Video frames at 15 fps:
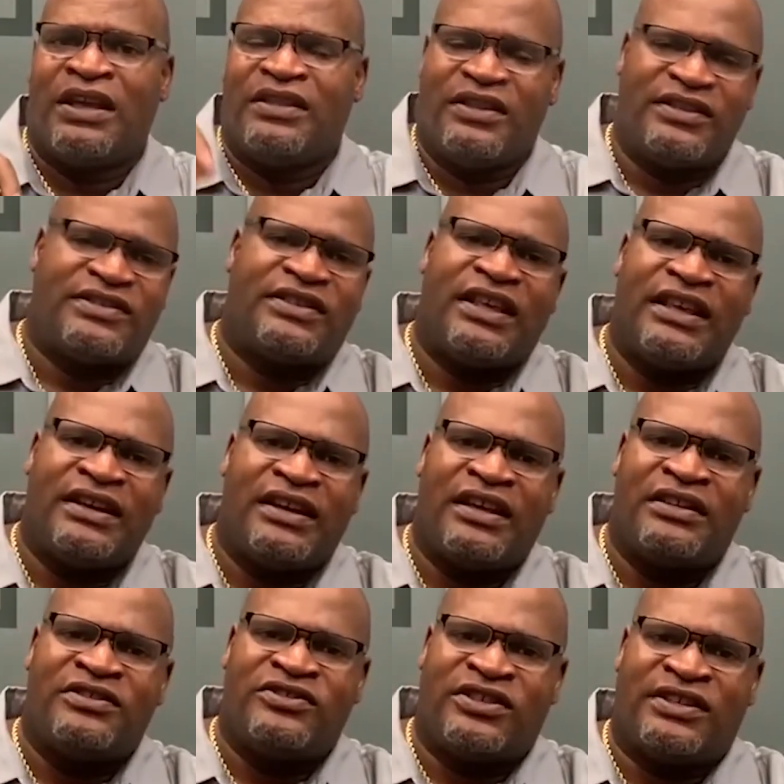this thing
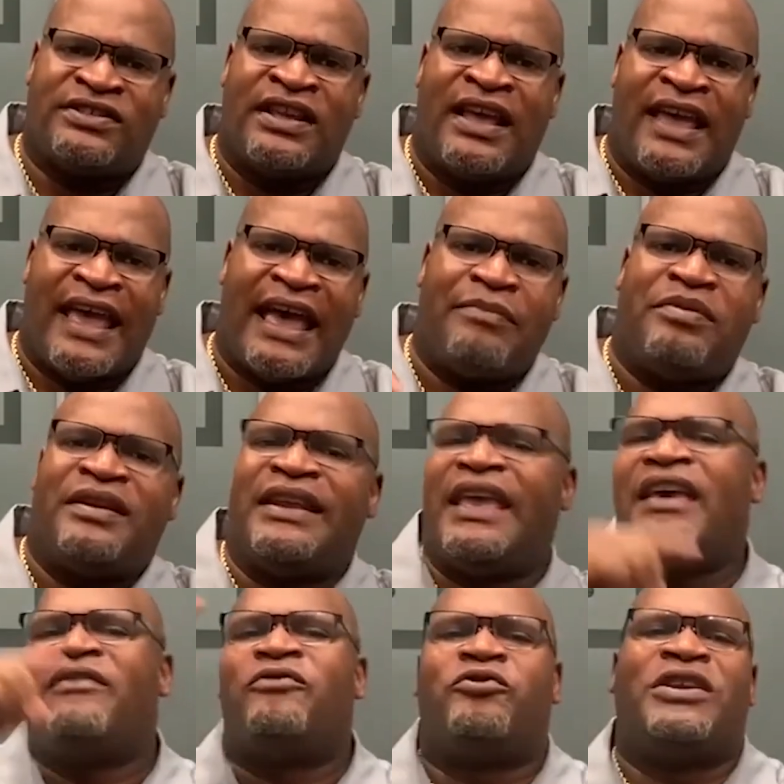doesn't just happen
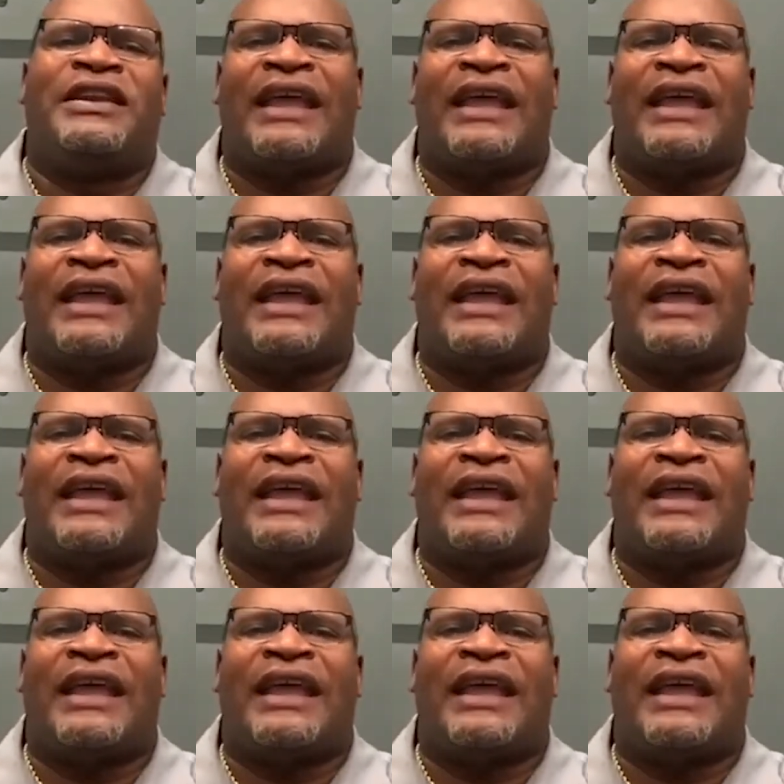every